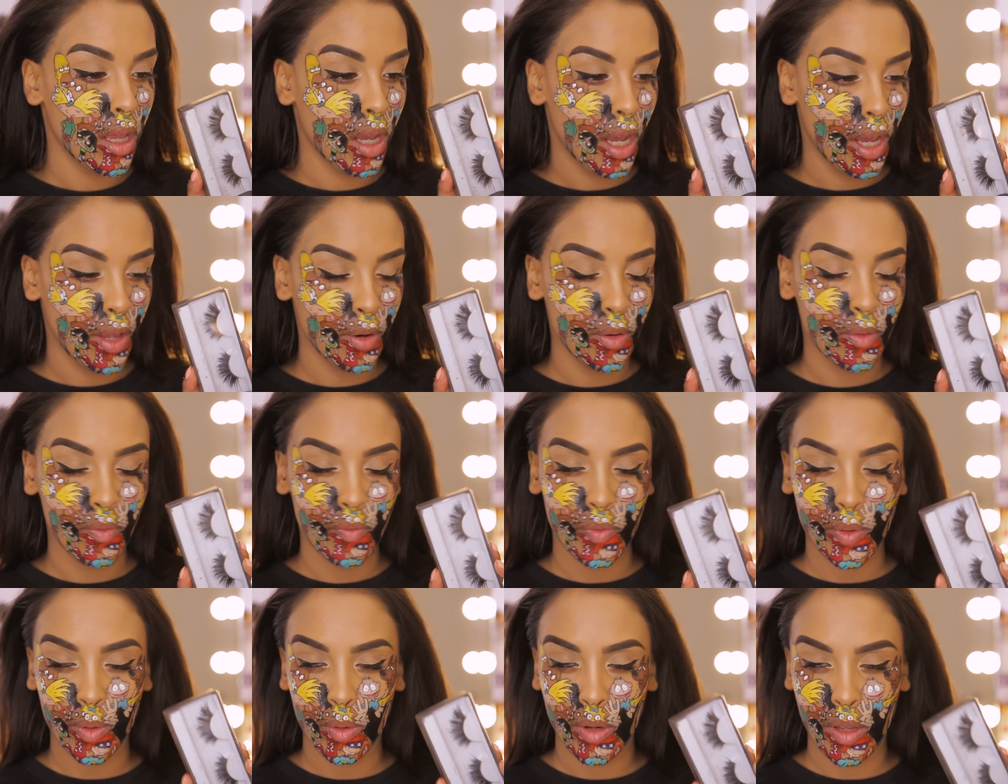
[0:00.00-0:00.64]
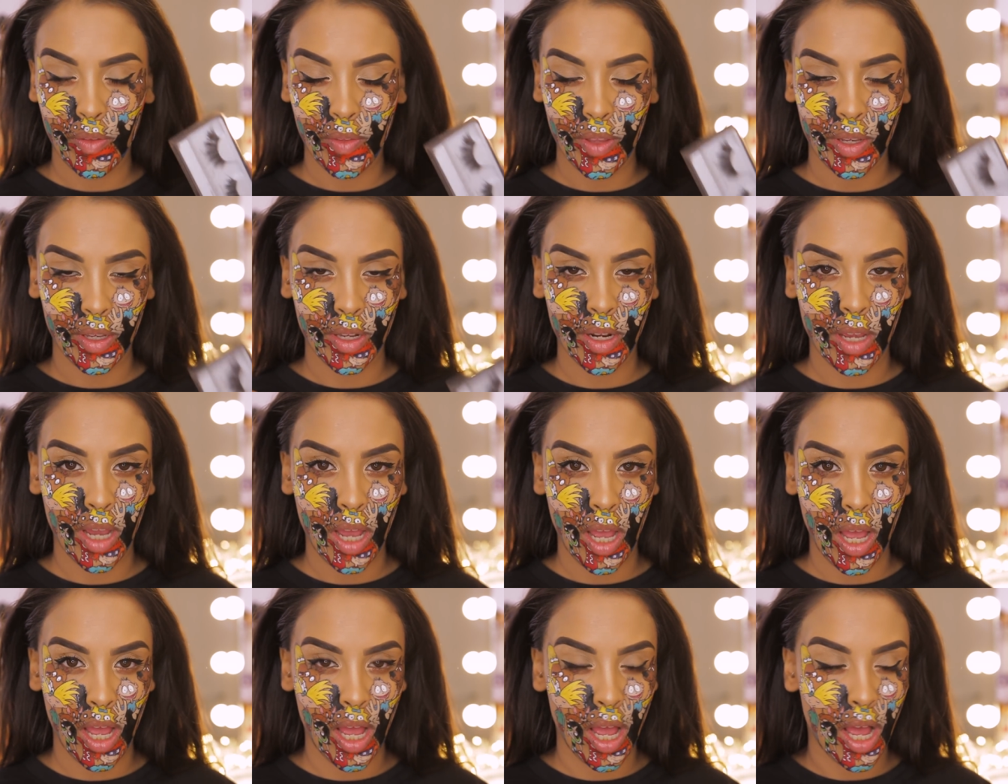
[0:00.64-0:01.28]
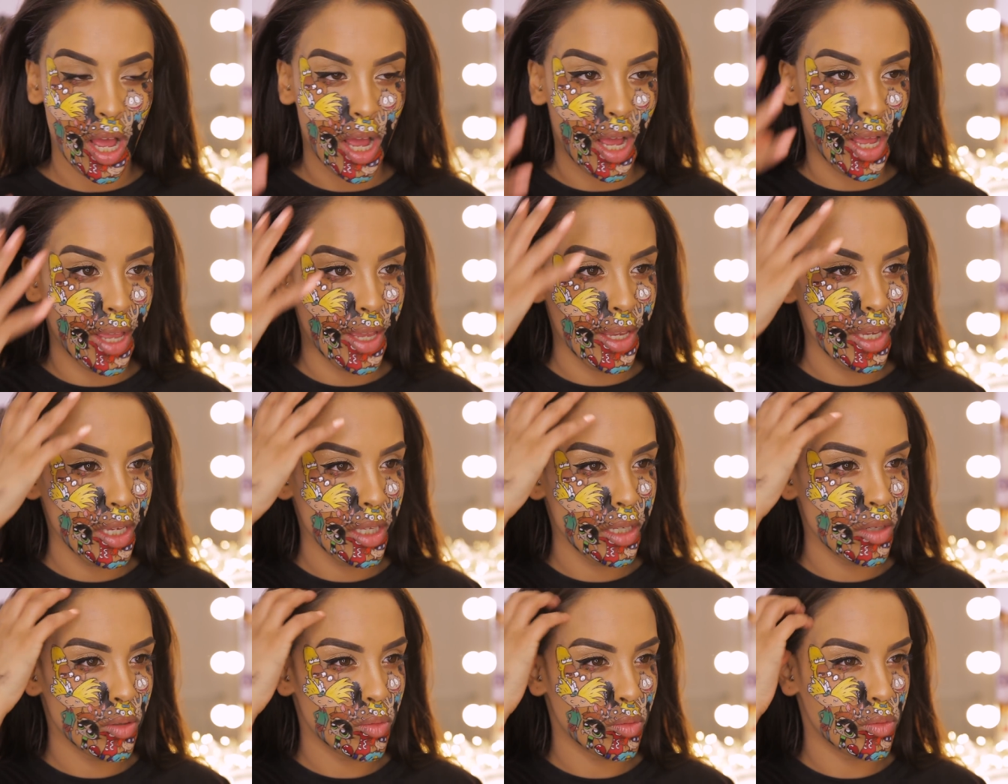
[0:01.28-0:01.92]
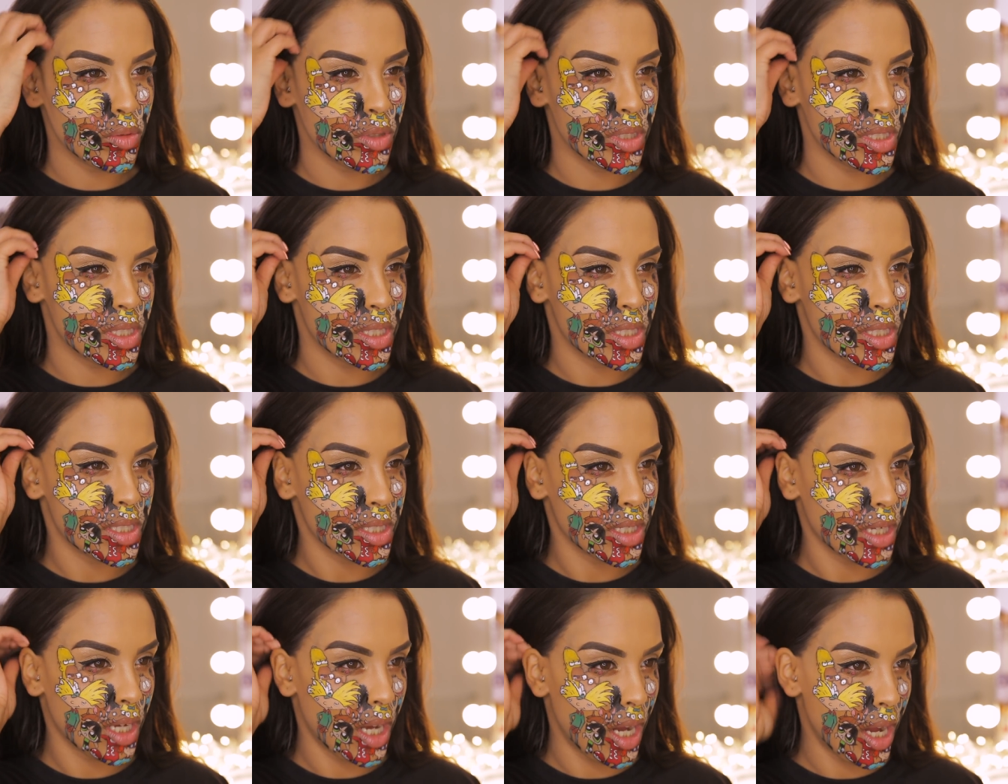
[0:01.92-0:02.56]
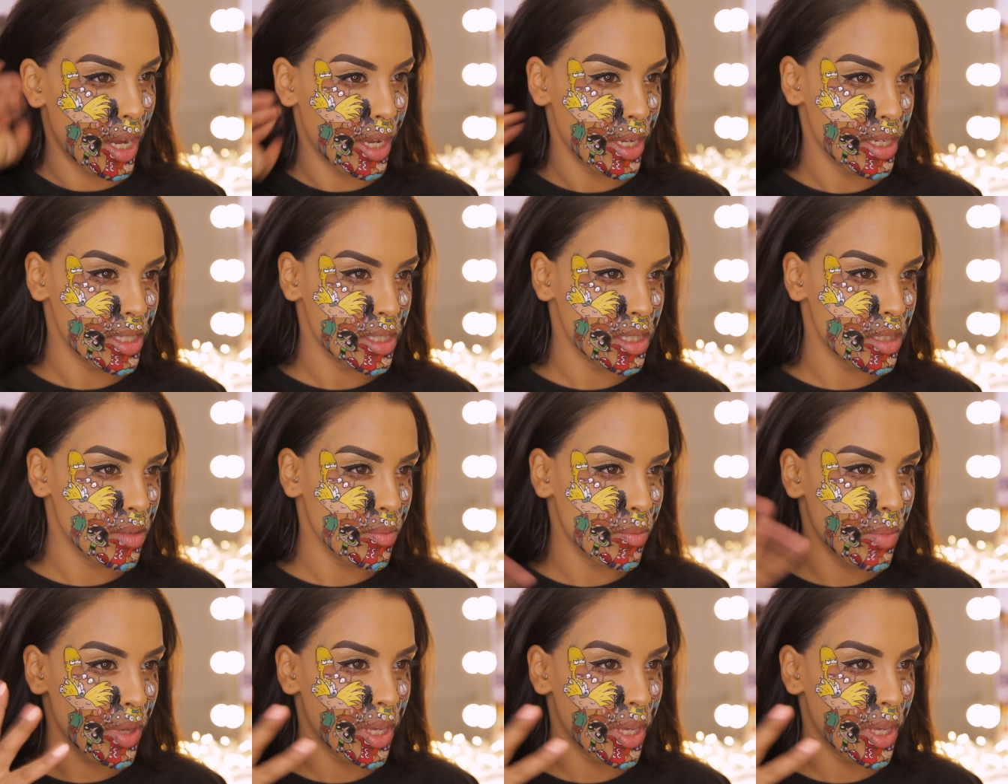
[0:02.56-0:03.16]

I don't feel like they're going to hide or disguise the